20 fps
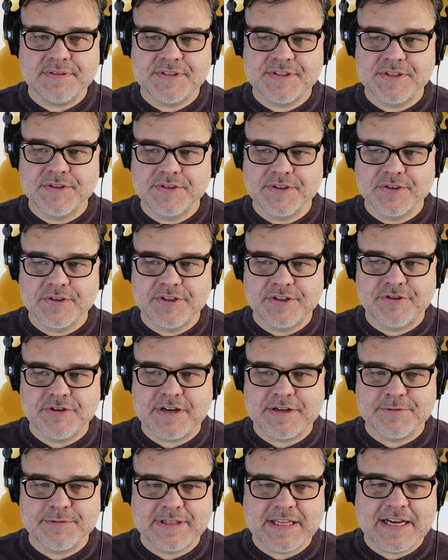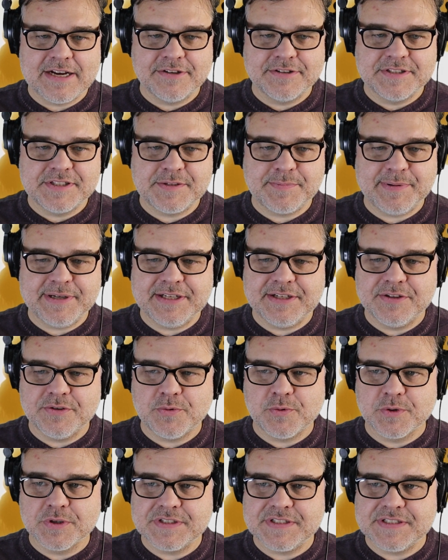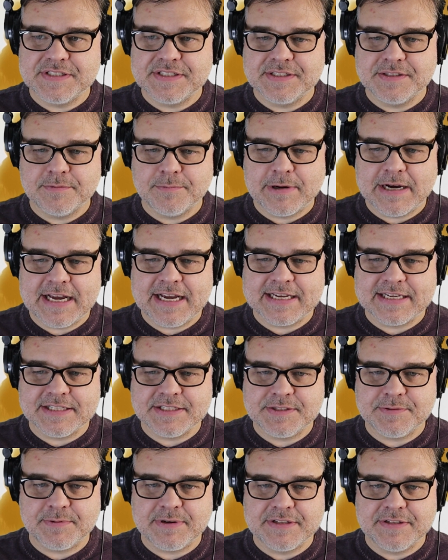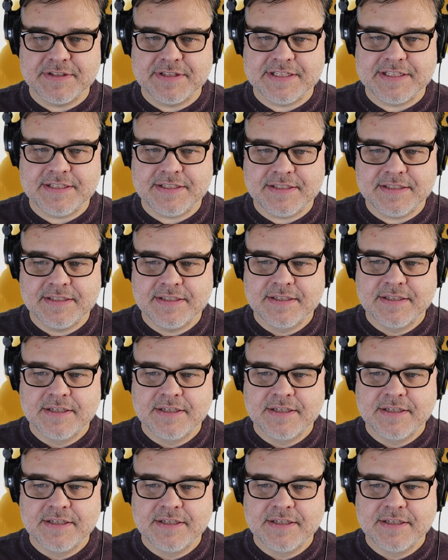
So they're going to try to rely on the speed of the horses and the wagons rather than